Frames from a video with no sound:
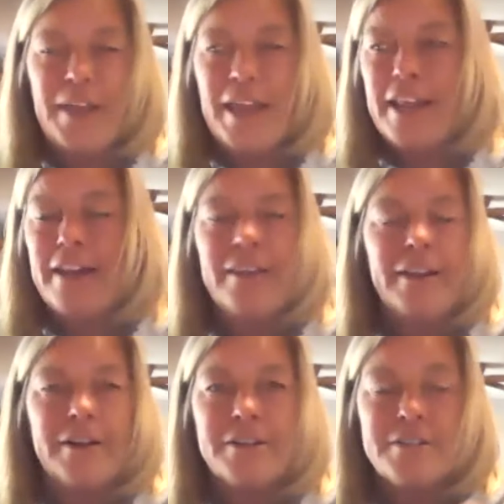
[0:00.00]
and
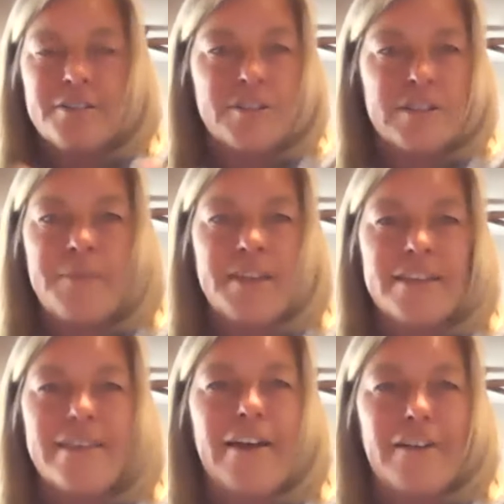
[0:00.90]
there's just something
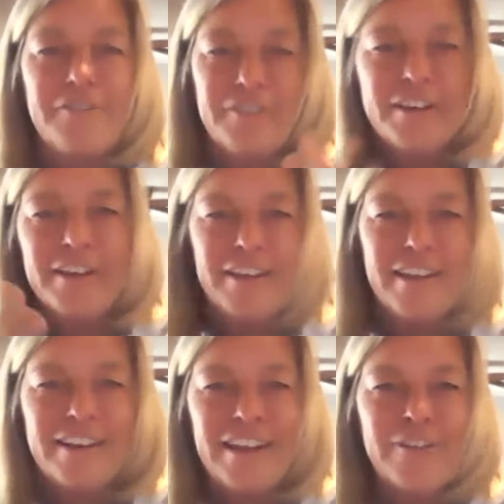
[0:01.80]
to love
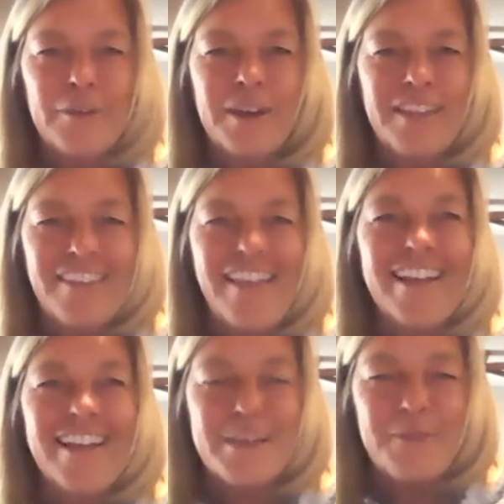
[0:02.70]
in every one of the
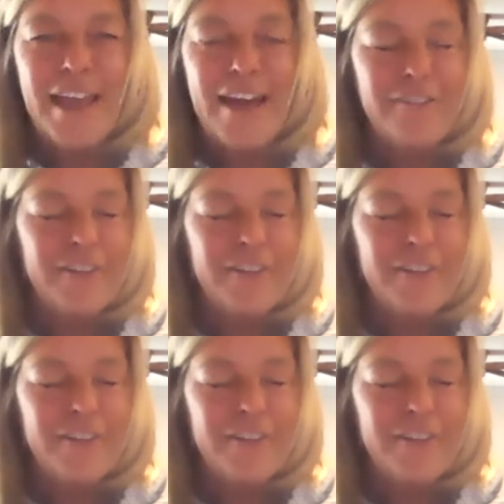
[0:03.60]
lines that we have.